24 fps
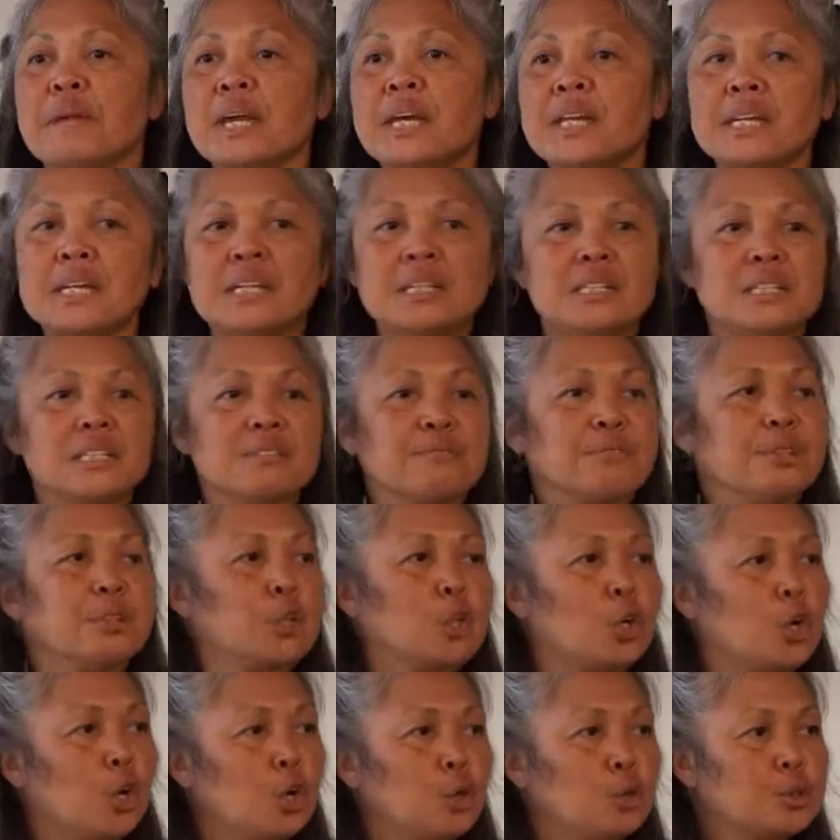many
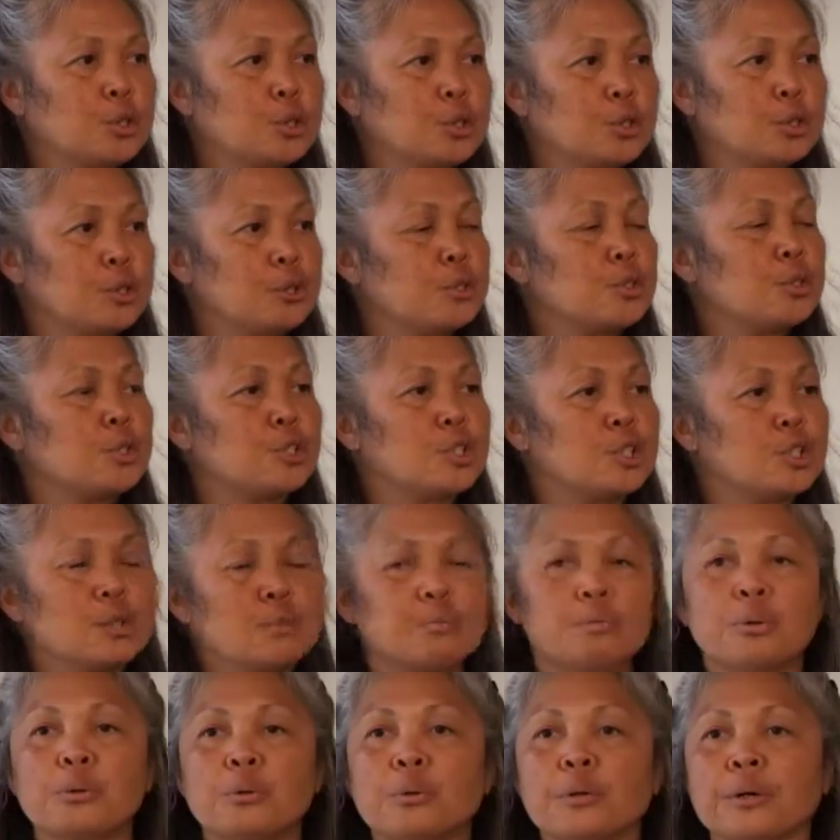different cultures to
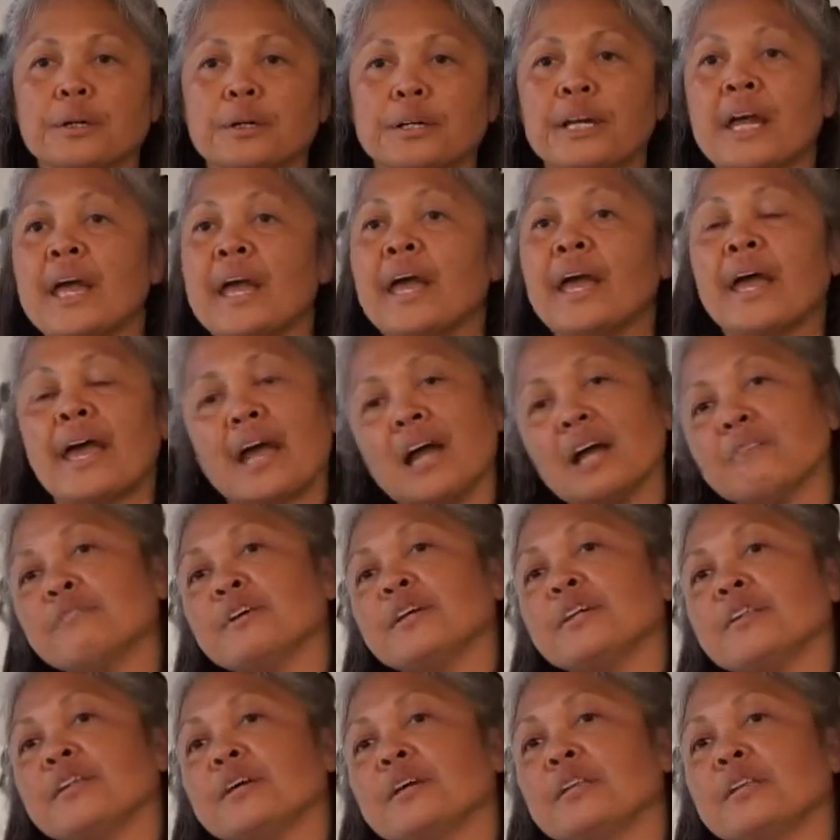support
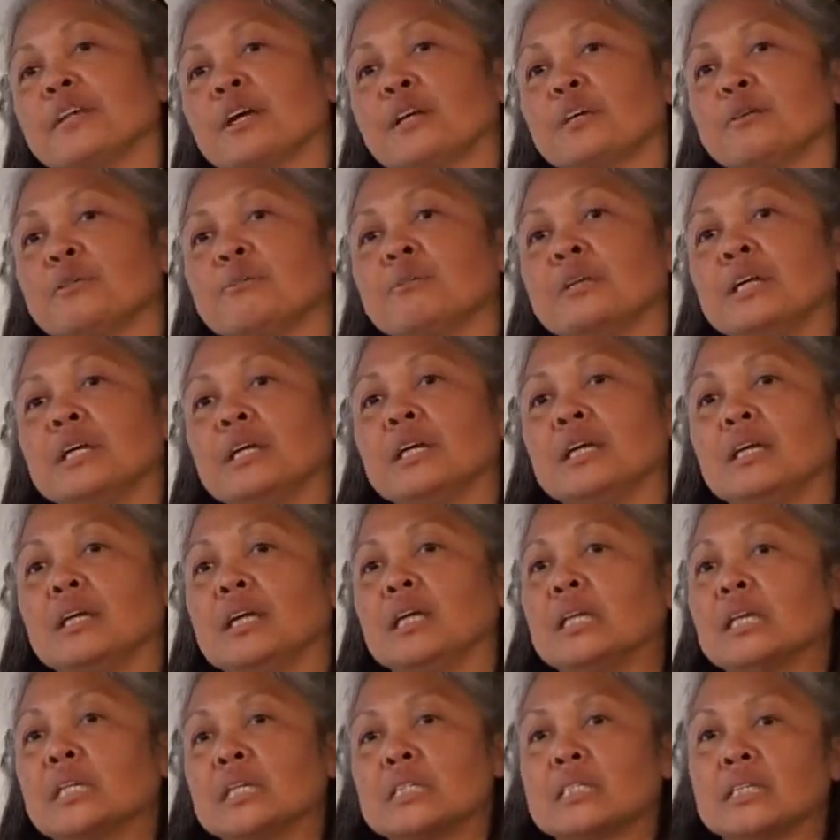everything that you need
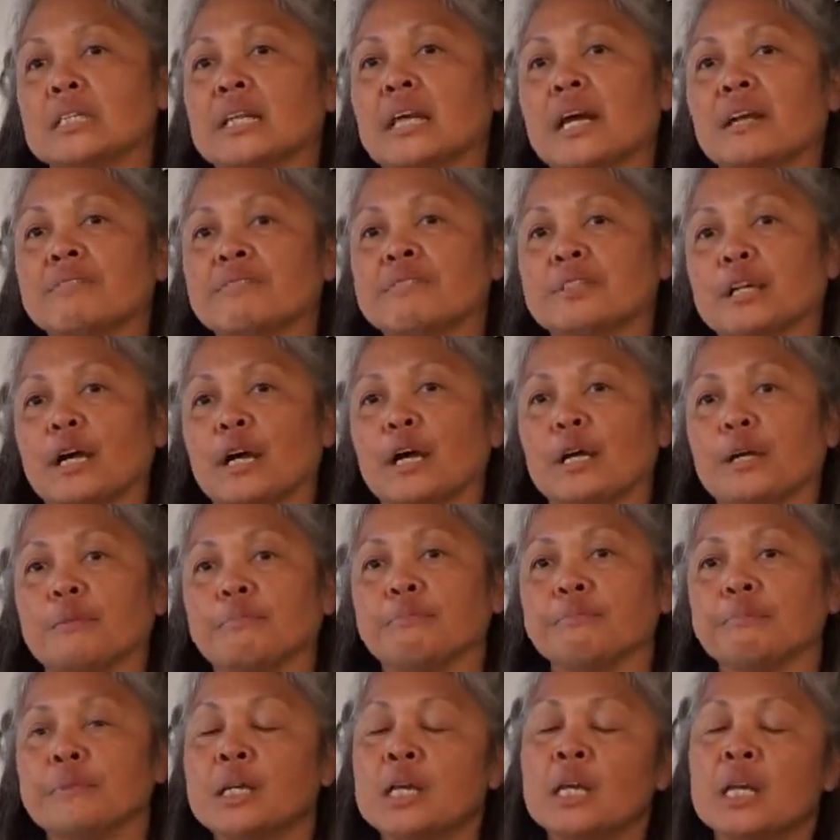in this lifetime
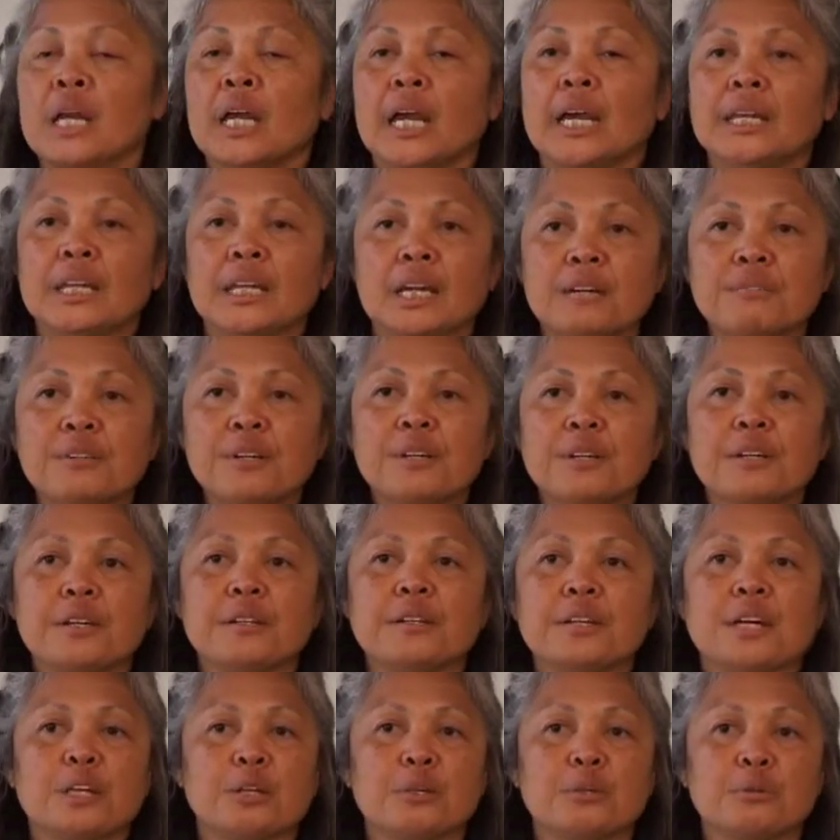and everything
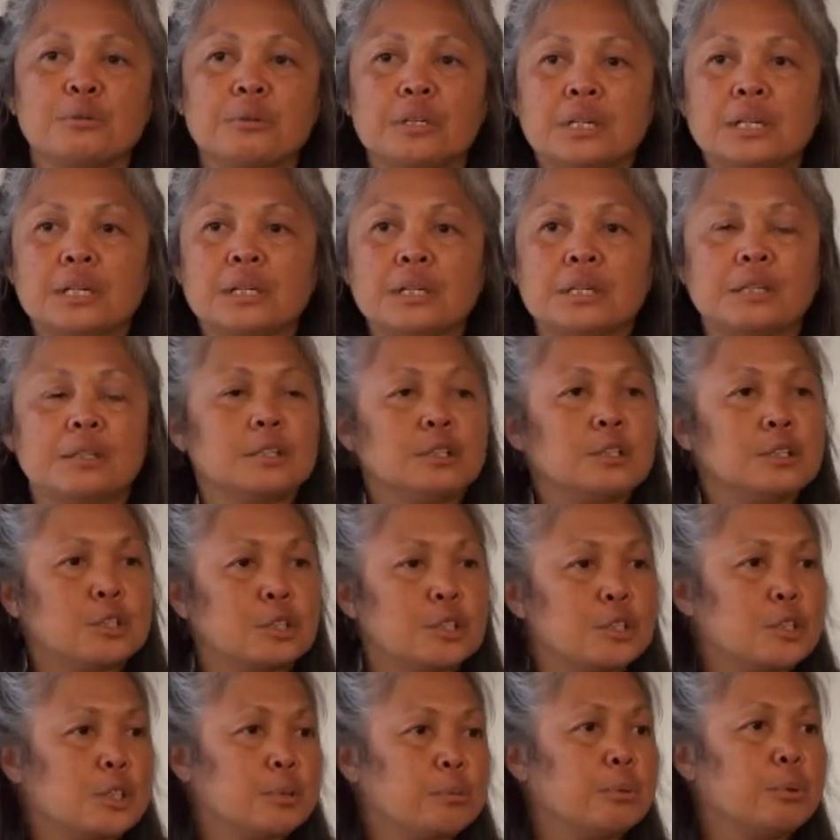that you need
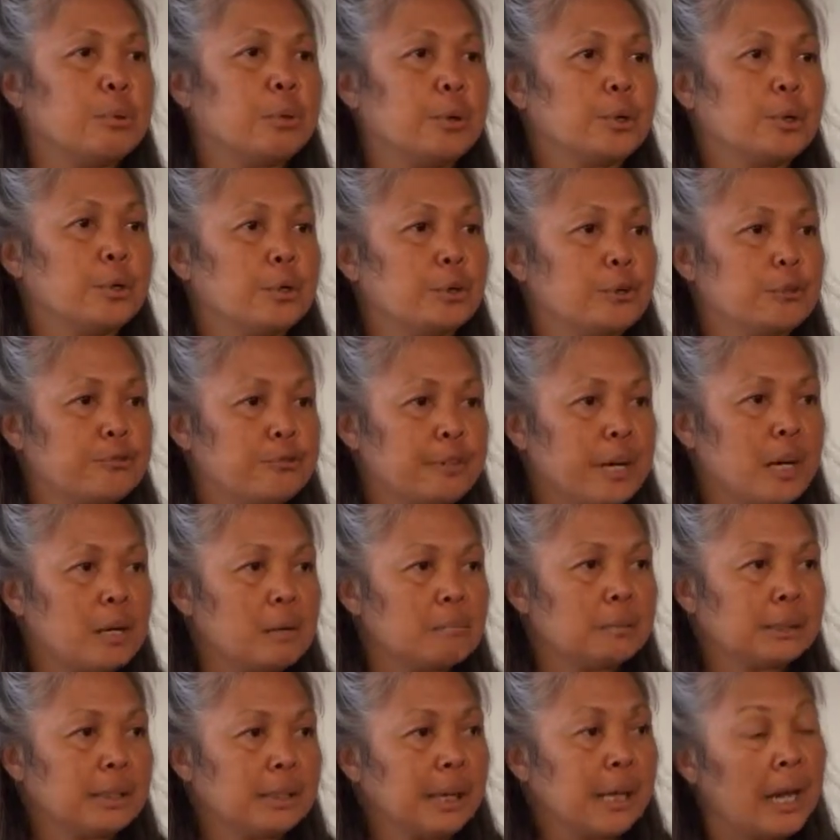to support your
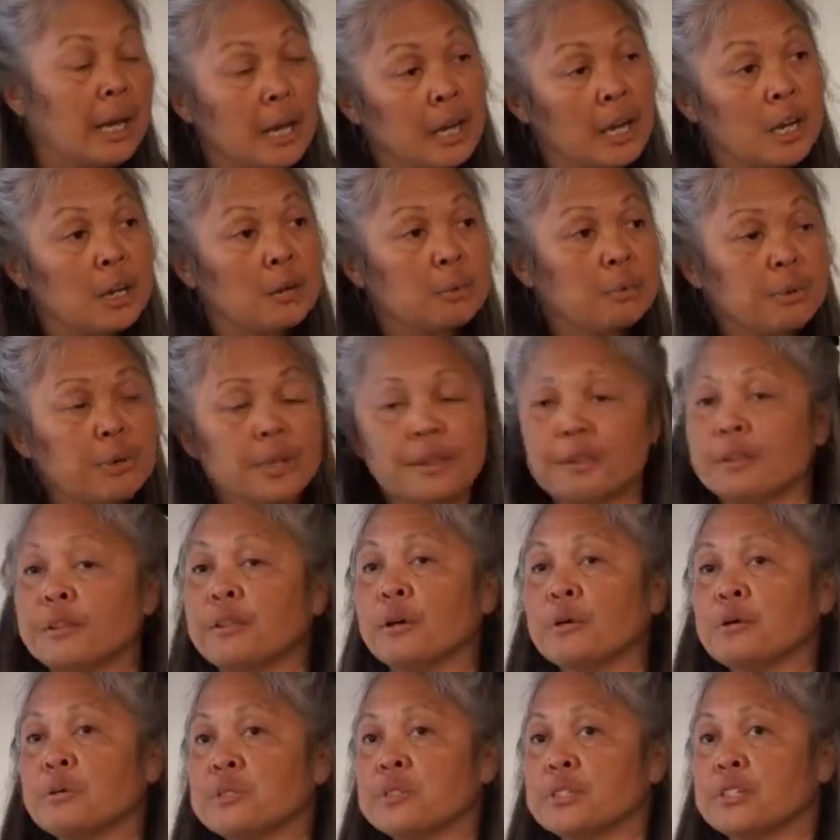family with
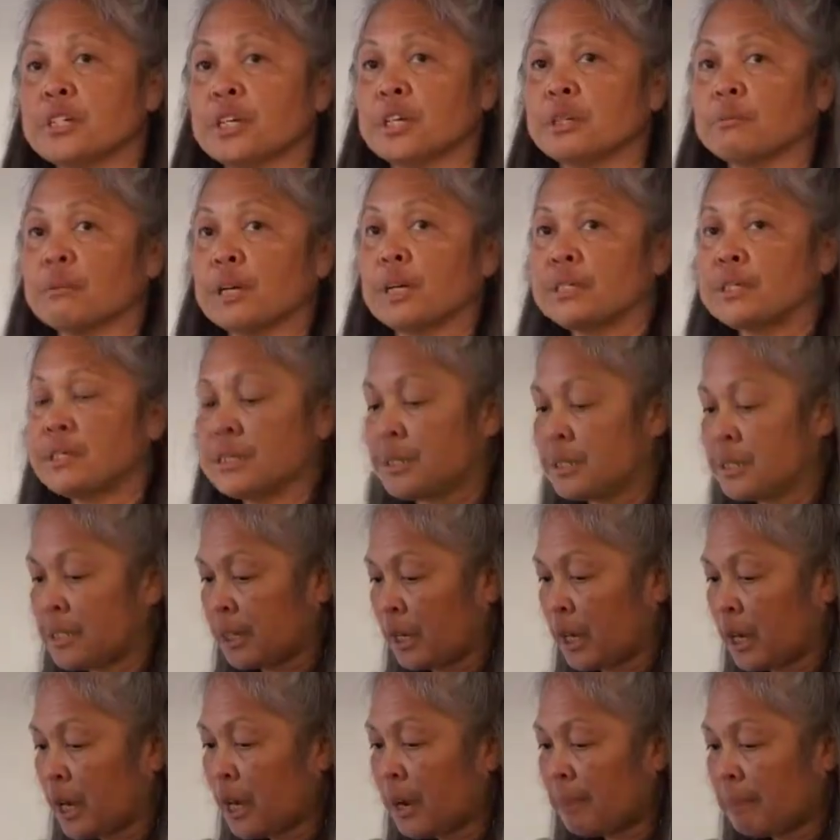those generations to
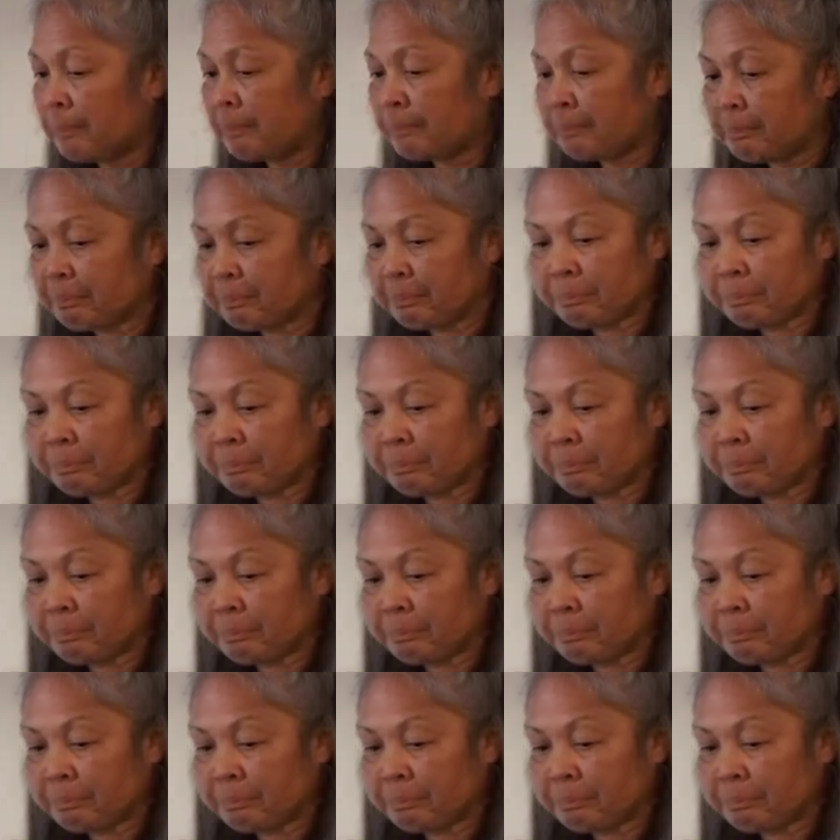come.